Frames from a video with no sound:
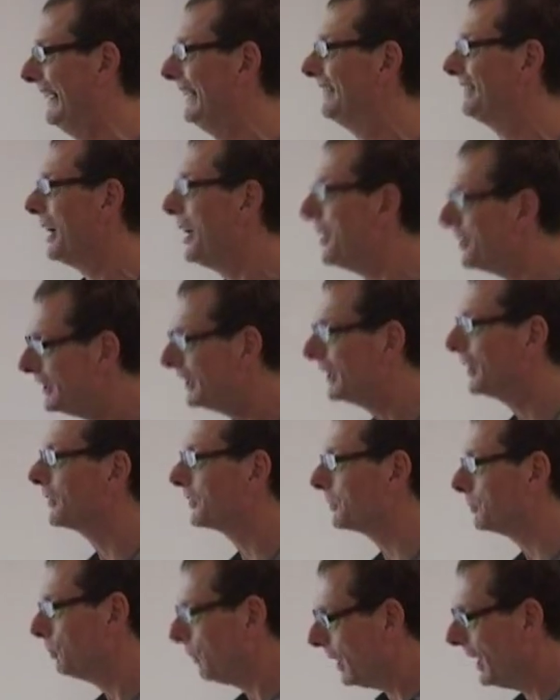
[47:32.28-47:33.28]
it's only
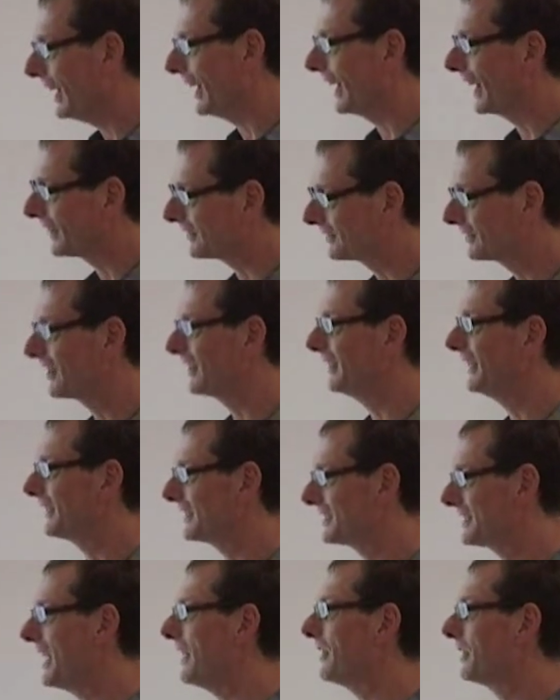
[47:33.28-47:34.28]
going to work to the
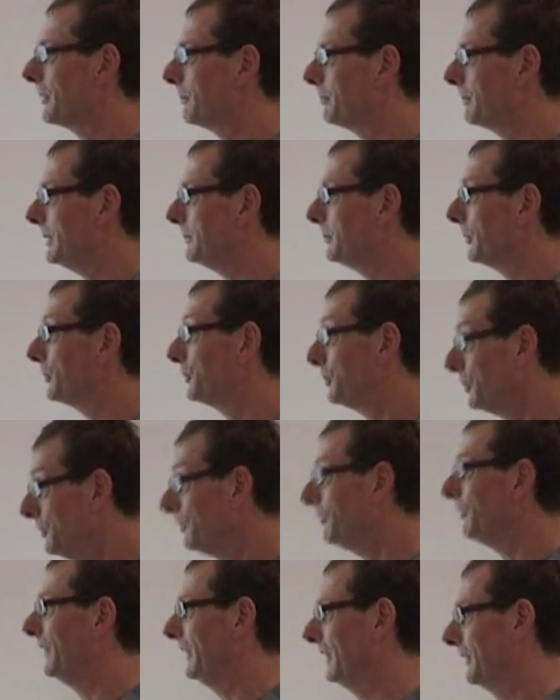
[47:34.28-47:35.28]
extent that people do
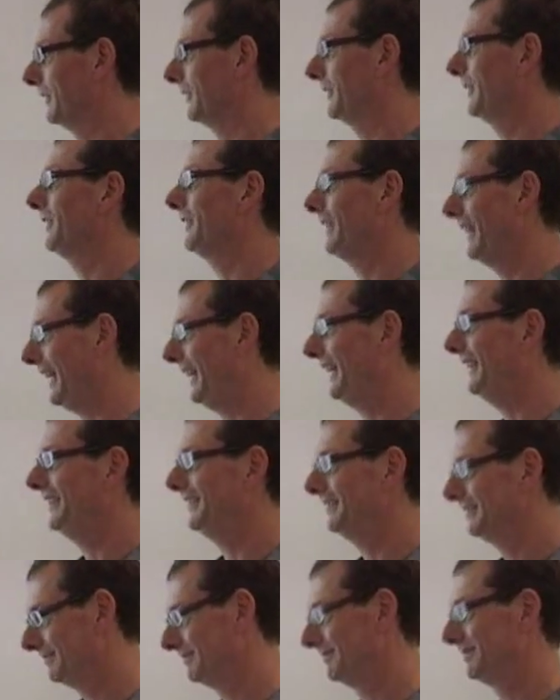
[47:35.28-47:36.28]
feel that
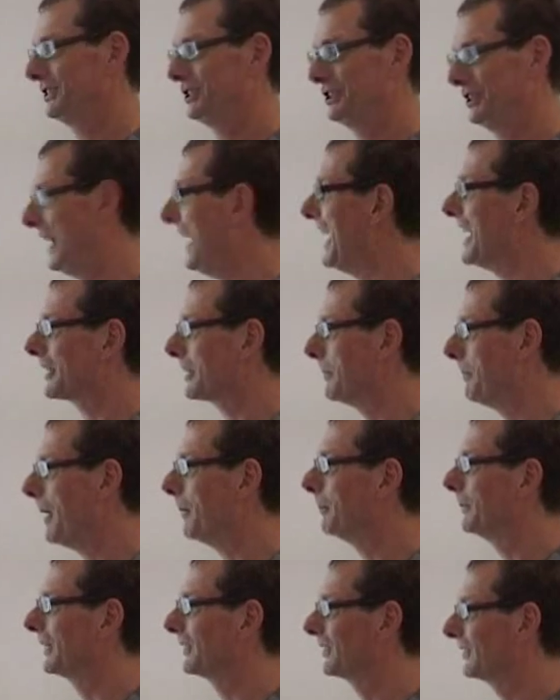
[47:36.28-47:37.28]
they share a
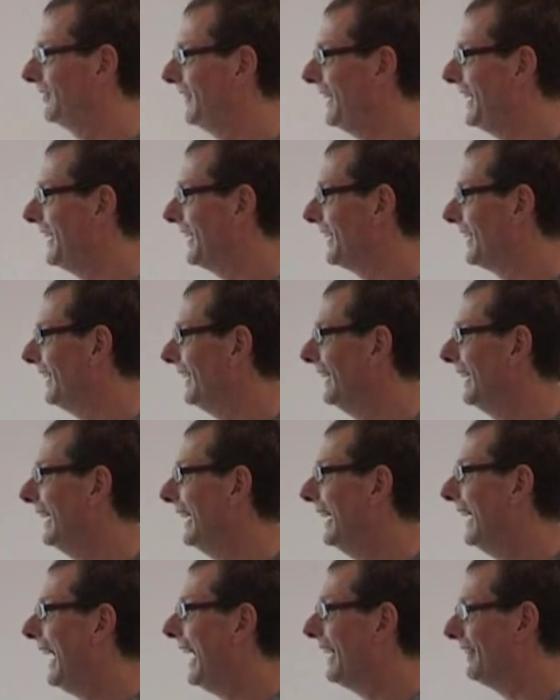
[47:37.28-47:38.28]
public sphere
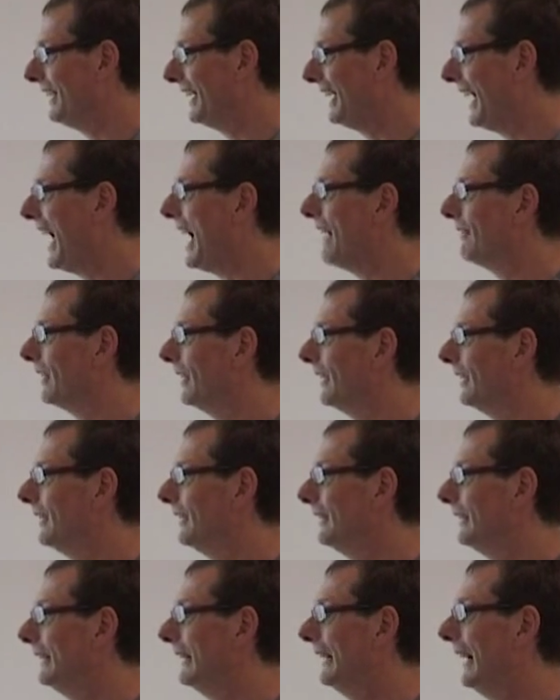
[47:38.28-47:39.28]
and they have
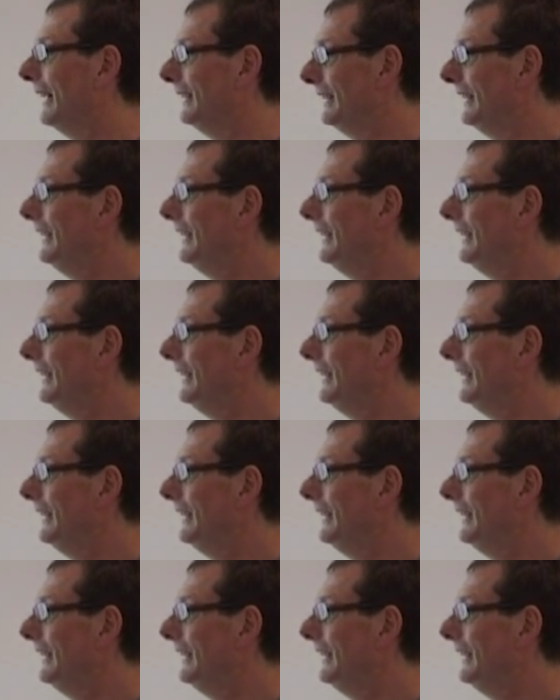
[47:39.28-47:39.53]
an